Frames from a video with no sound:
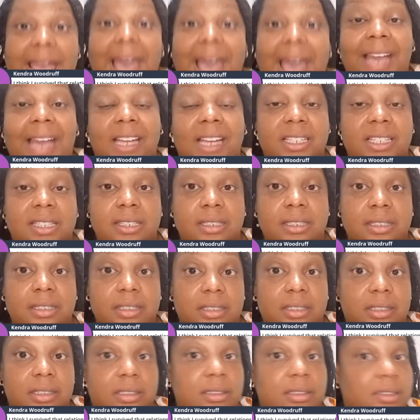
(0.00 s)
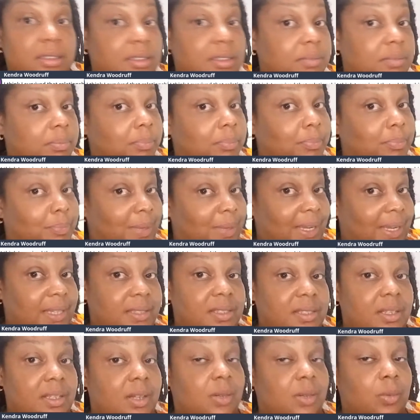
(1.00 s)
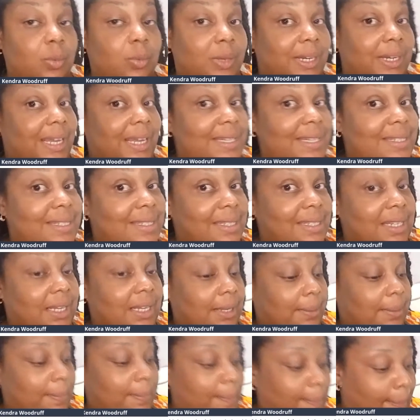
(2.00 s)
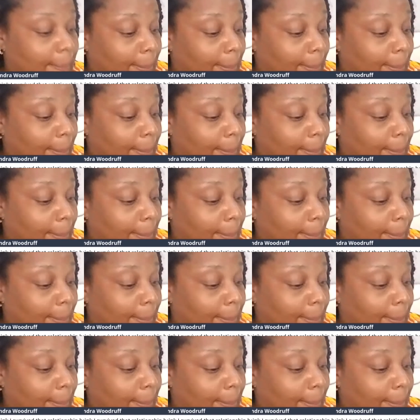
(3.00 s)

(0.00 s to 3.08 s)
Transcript: act based on what I see.